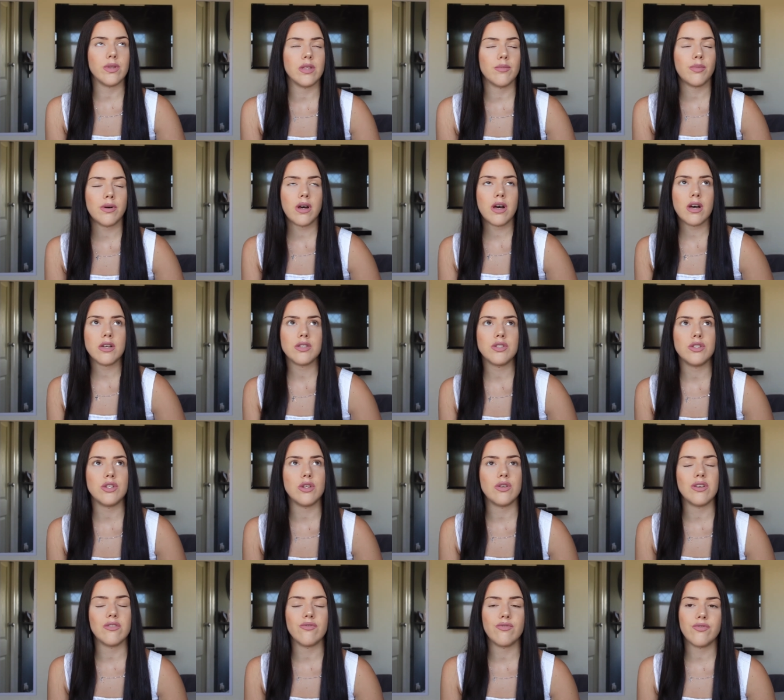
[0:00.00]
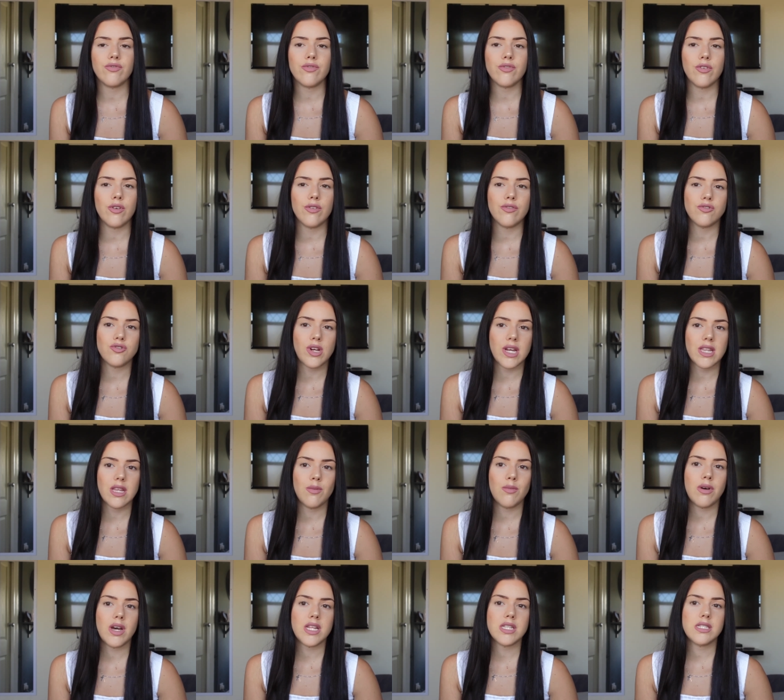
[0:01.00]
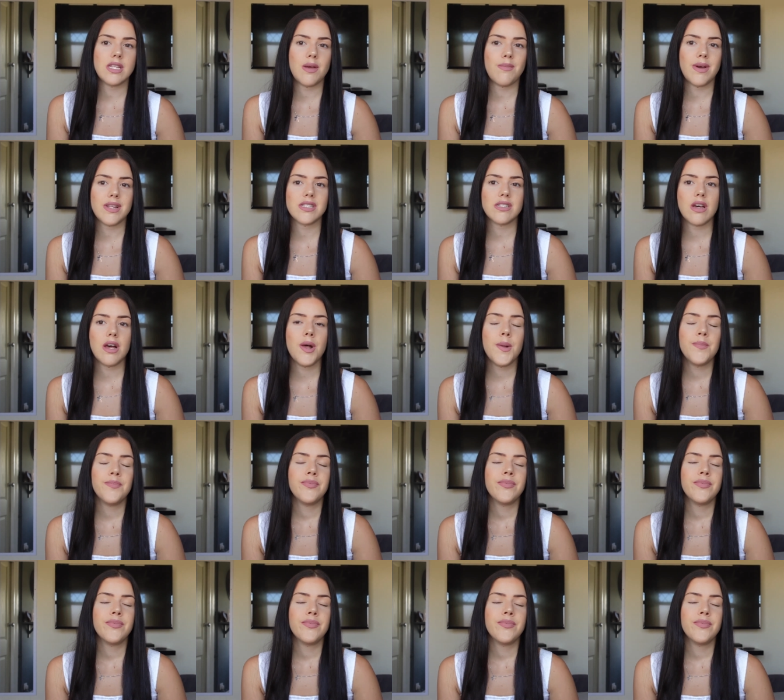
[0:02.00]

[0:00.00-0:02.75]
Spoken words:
in the past who have trained their mindset better.